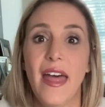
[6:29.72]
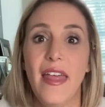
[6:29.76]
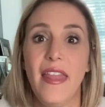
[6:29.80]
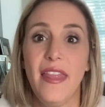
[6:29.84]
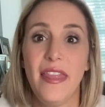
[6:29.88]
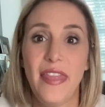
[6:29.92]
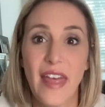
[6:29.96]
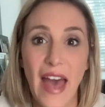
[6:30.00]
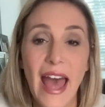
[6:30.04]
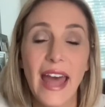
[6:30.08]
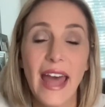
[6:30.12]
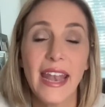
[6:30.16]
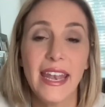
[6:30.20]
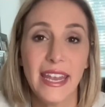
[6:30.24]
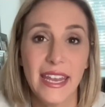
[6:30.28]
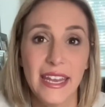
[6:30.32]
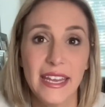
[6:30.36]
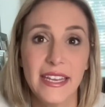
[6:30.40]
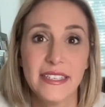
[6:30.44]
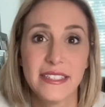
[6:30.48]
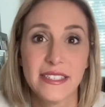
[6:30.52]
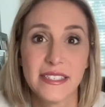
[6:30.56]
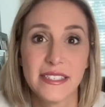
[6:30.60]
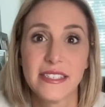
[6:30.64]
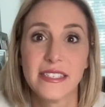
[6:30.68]
That
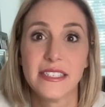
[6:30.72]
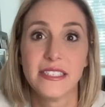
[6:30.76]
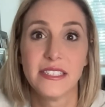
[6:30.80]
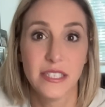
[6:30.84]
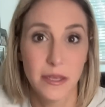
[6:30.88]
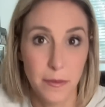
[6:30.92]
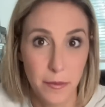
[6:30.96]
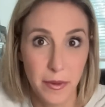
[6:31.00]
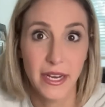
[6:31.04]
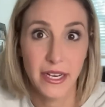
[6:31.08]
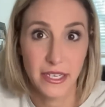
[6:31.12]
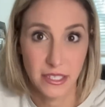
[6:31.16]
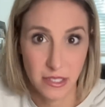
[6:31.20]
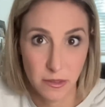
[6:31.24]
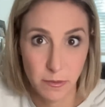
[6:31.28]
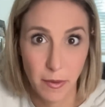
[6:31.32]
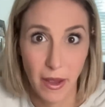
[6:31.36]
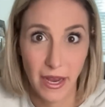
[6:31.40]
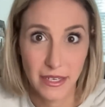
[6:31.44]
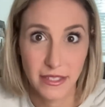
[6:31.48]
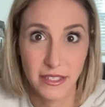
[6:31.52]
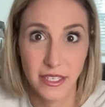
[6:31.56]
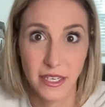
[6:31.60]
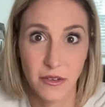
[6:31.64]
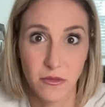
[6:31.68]
is to be
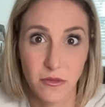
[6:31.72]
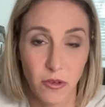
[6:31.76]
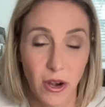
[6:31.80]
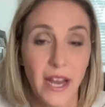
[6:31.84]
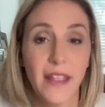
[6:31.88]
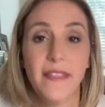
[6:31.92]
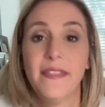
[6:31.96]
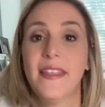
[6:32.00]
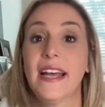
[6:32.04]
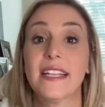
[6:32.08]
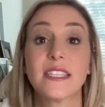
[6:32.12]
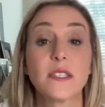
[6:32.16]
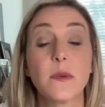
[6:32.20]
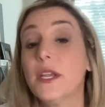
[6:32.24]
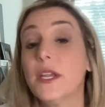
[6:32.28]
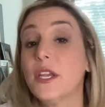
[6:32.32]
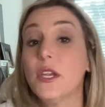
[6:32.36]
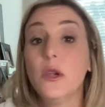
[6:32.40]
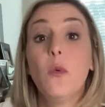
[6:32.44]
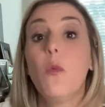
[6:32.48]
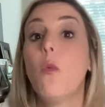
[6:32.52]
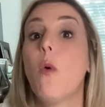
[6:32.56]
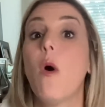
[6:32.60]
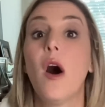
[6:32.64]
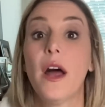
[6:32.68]
expected, right? That's what
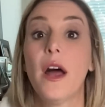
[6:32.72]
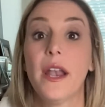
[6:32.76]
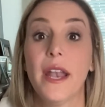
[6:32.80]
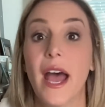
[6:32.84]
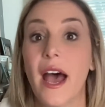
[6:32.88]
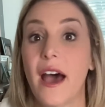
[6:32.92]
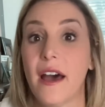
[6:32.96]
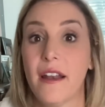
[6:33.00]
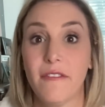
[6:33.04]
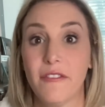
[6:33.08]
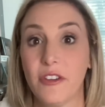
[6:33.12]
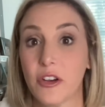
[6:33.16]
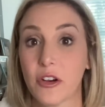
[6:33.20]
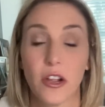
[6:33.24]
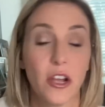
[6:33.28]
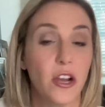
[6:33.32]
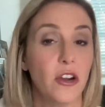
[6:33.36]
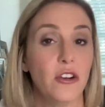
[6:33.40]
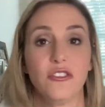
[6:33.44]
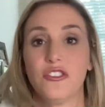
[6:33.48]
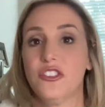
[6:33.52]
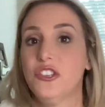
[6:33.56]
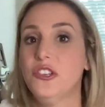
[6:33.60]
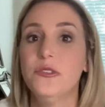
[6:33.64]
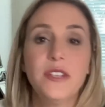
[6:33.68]
you want out of your
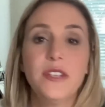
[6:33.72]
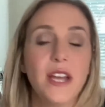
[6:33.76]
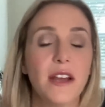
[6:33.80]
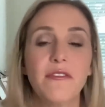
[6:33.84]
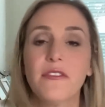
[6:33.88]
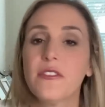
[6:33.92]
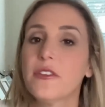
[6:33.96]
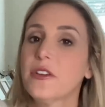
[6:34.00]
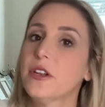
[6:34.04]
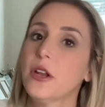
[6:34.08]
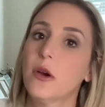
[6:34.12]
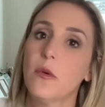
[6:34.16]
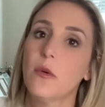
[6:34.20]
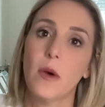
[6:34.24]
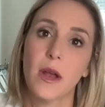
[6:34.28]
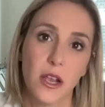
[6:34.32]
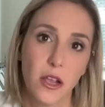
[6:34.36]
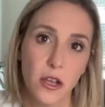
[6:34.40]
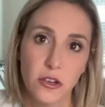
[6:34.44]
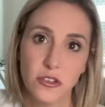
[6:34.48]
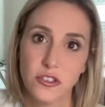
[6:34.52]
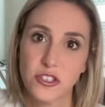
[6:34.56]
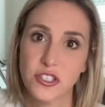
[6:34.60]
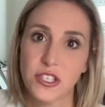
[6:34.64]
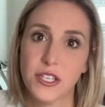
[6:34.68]
coach. You definitely don't want a
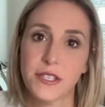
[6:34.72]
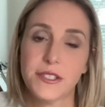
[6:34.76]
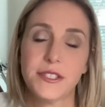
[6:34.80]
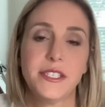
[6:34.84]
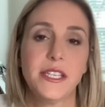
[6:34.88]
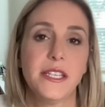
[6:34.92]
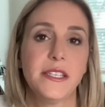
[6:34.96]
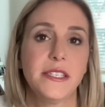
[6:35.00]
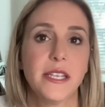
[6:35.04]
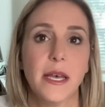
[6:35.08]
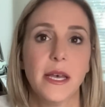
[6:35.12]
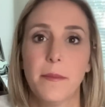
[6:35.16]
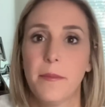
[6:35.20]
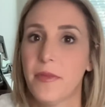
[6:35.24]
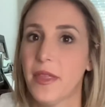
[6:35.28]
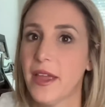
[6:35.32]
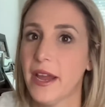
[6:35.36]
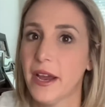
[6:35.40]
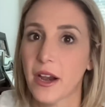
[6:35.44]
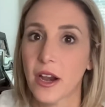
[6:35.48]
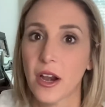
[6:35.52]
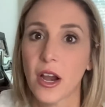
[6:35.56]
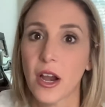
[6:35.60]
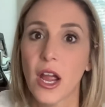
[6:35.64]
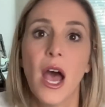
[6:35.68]
coach that sits up
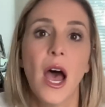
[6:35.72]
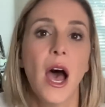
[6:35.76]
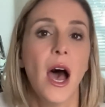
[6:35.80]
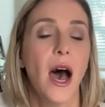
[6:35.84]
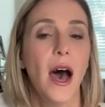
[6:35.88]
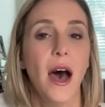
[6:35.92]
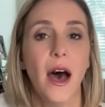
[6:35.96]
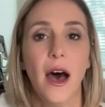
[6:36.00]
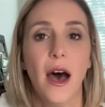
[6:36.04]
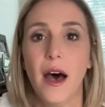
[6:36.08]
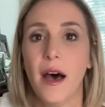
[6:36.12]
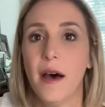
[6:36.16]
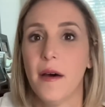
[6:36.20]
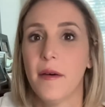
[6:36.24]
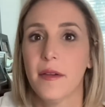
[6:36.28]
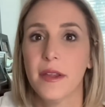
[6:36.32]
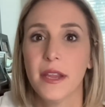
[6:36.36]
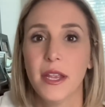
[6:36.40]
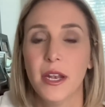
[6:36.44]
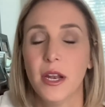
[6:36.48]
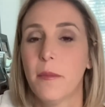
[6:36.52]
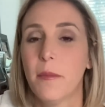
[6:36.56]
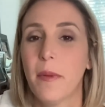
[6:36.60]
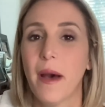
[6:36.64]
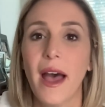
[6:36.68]
there,
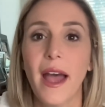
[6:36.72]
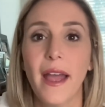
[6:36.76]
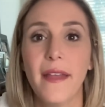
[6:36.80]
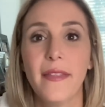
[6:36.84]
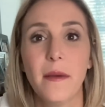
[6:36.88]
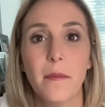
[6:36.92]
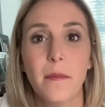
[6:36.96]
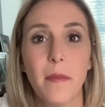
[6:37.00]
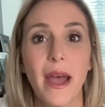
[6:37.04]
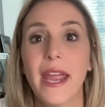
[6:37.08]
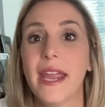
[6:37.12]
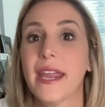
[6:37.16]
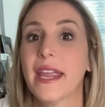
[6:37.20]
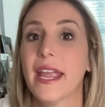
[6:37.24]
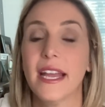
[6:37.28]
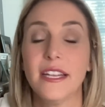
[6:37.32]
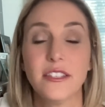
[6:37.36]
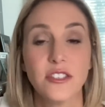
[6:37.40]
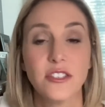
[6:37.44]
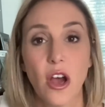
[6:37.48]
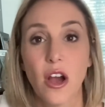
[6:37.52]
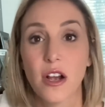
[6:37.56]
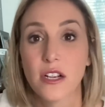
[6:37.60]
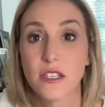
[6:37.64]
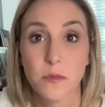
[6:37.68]
behind the mic and
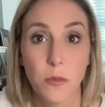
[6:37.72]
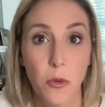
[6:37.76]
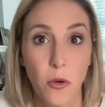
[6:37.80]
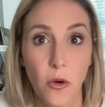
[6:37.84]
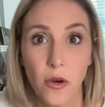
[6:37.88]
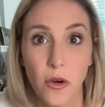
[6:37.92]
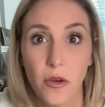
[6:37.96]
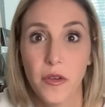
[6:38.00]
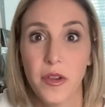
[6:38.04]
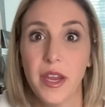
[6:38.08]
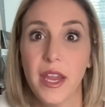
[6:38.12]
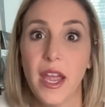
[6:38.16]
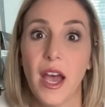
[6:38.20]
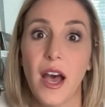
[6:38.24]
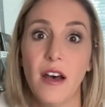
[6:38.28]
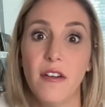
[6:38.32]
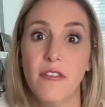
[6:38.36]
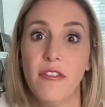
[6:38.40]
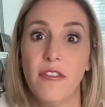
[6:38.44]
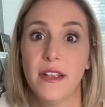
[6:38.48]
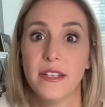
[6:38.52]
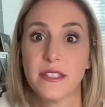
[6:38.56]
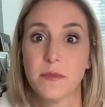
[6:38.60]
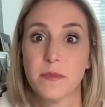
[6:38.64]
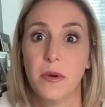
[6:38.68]
talks poorly of
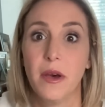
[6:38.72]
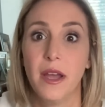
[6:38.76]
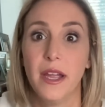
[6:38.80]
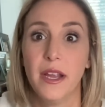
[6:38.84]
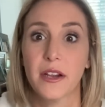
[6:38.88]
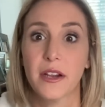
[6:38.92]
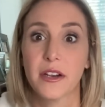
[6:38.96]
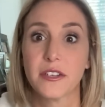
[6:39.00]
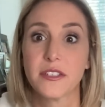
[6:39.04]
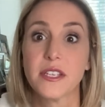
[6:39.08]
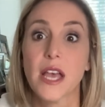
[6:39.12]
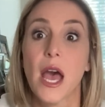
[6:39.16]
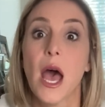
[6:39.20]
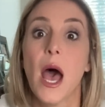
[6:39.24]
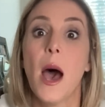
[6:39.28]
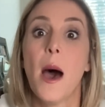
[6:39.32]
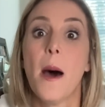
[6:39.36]
his players.